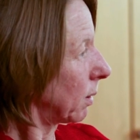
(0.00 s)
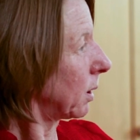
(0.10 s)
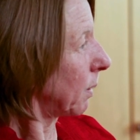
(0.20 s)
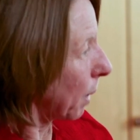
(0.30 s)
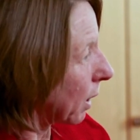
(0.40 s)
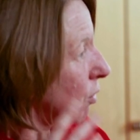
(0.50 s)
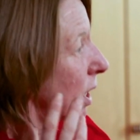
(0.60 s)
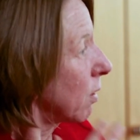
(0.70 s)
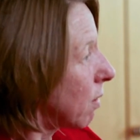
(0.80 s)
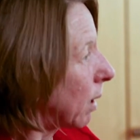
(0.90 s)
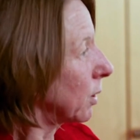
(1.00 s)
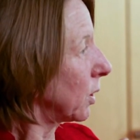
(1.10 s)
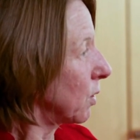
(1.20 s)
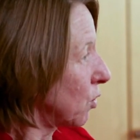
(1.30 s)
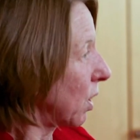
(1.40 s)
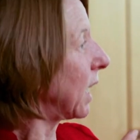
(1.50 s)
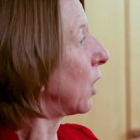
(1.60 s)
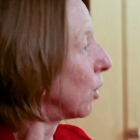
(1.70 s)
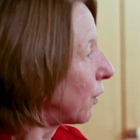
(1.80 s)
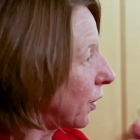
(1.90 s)
because a bit of green around you is really
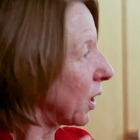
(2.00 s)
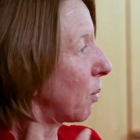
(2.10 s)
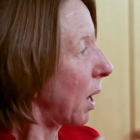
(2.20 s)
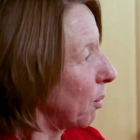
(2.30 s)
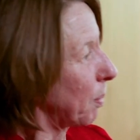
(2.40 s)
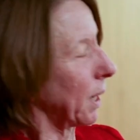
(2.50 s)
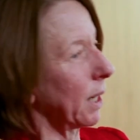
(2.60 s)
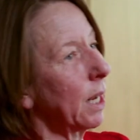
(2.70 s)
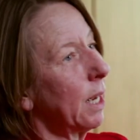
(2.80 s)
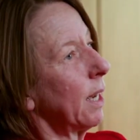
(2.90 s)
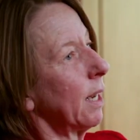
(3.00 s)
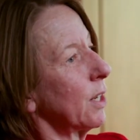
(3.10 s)
good for your well-being. Yeah.